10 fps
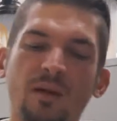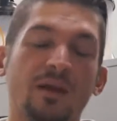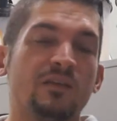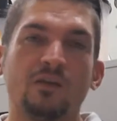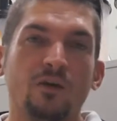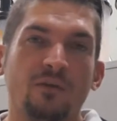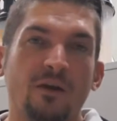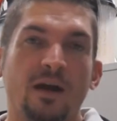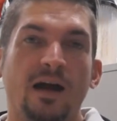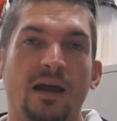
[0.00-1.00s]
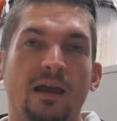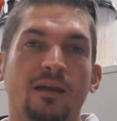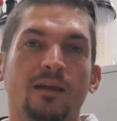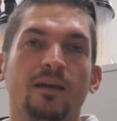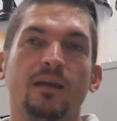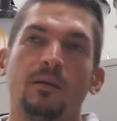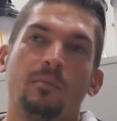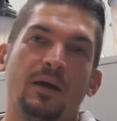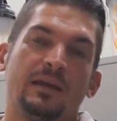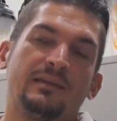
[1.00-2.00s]
It's still very high,
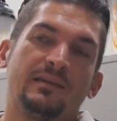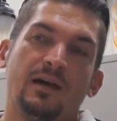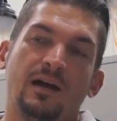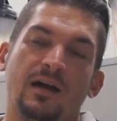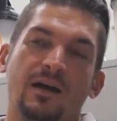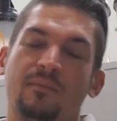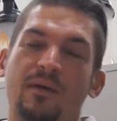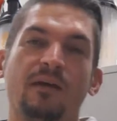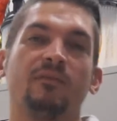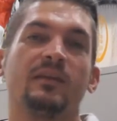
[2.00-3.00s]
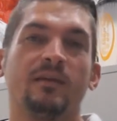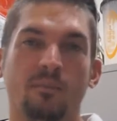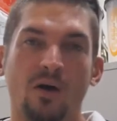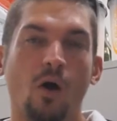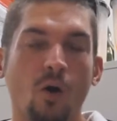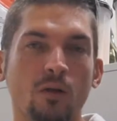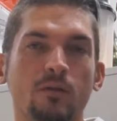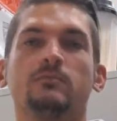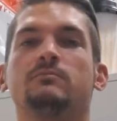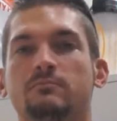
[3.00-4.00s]
but having them
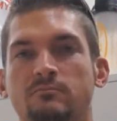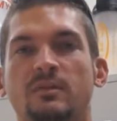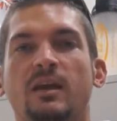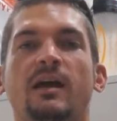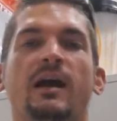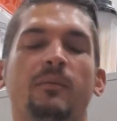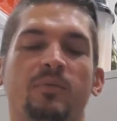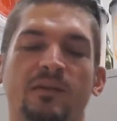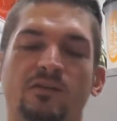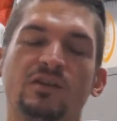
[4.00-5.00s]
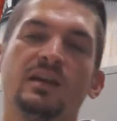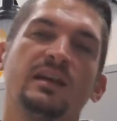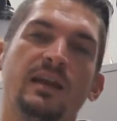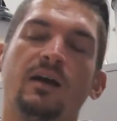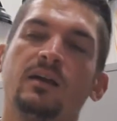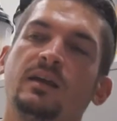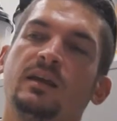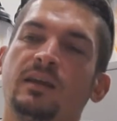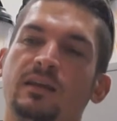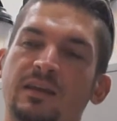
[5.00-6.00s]
whole, you get a high percentage. Now,
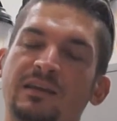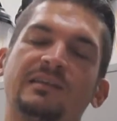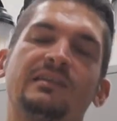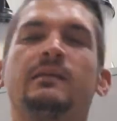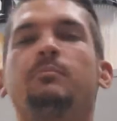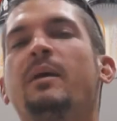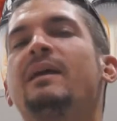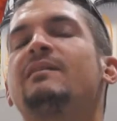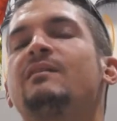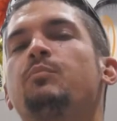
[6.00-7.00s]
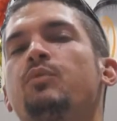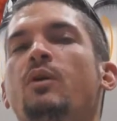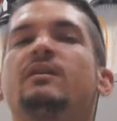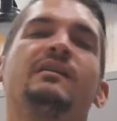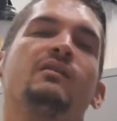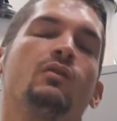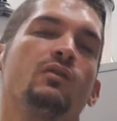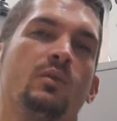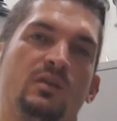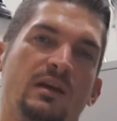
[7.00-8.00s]
this is the best protein
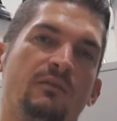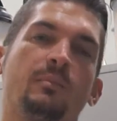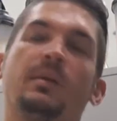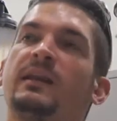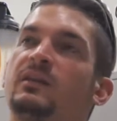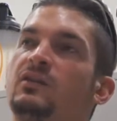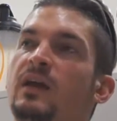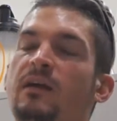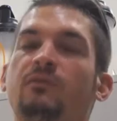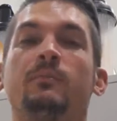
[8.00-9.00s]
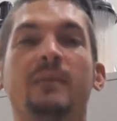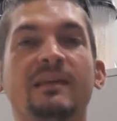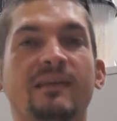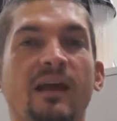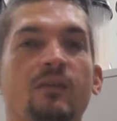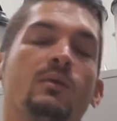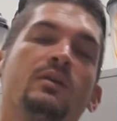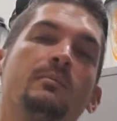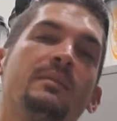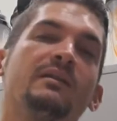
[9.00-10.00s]
source what you have on the planet. You have your meats as well.
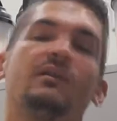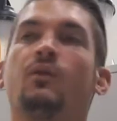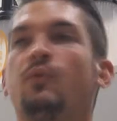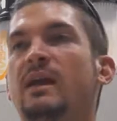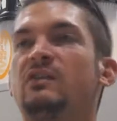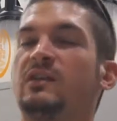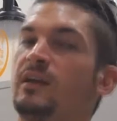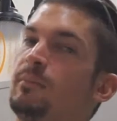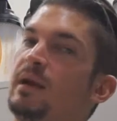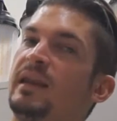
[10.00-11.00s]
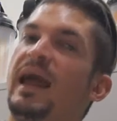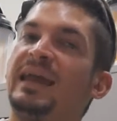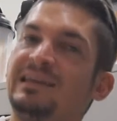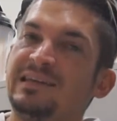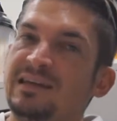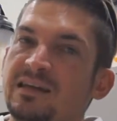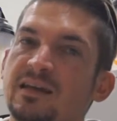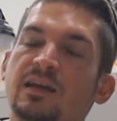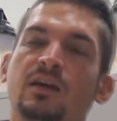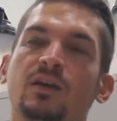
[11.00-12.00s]
Your meats are ranging at about 80,
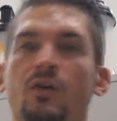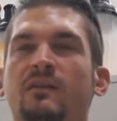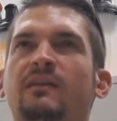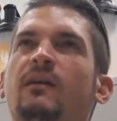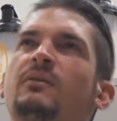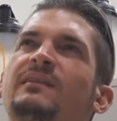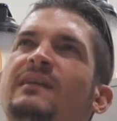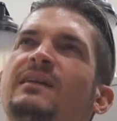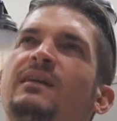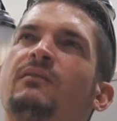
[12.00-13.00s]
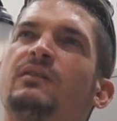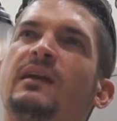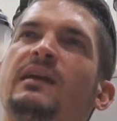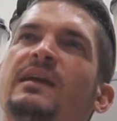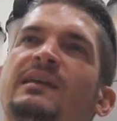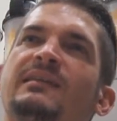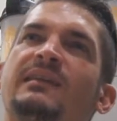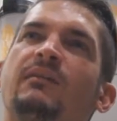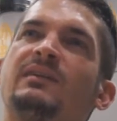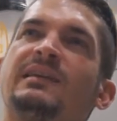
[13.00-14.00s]
so I would say give or take
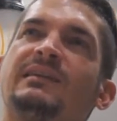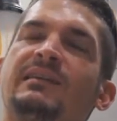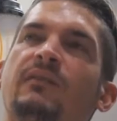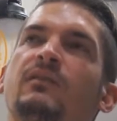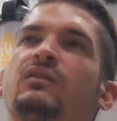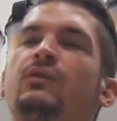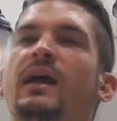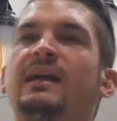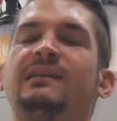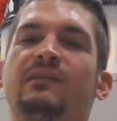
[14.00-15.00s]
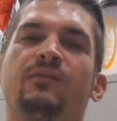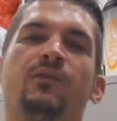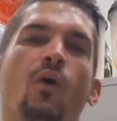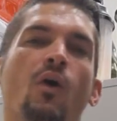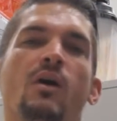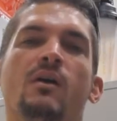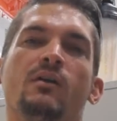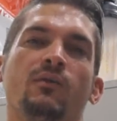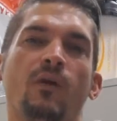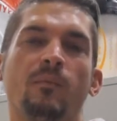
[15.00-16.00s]
77 to 84
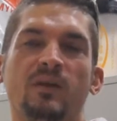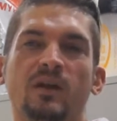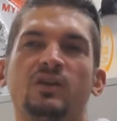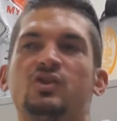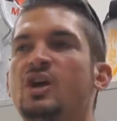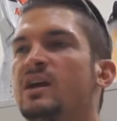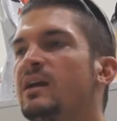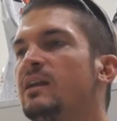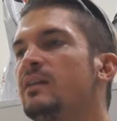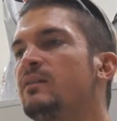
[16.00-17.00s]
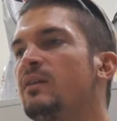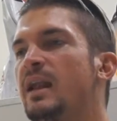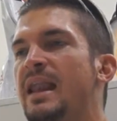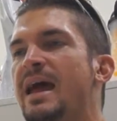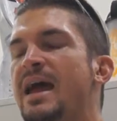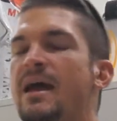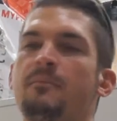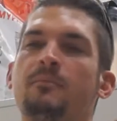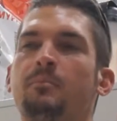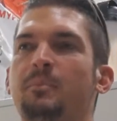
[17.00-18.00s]
from chicken,
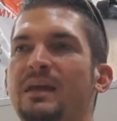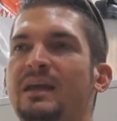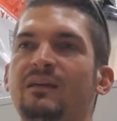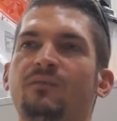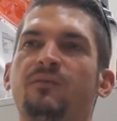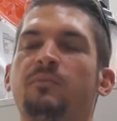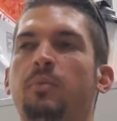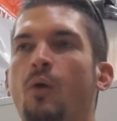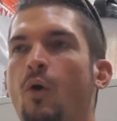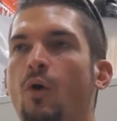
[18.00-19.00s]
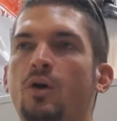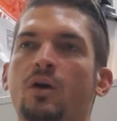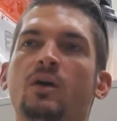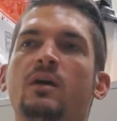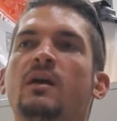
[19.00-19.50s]
lamb, beef, pork,